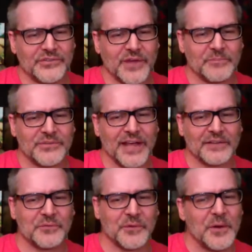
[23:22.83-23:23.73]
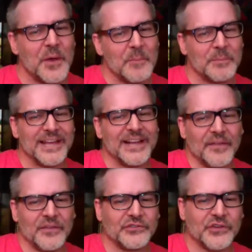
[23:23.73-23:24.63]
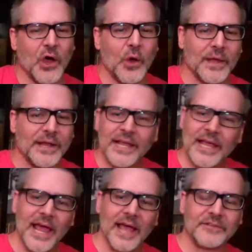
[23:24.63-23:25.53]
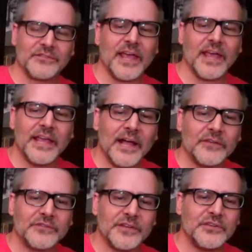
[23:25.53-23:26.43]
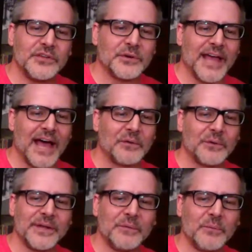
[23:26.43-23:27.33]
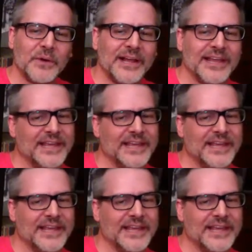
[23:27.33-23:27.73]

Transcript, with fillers: Gemm Jaxx, for being on the show and and taking us into your gallery. What a gift!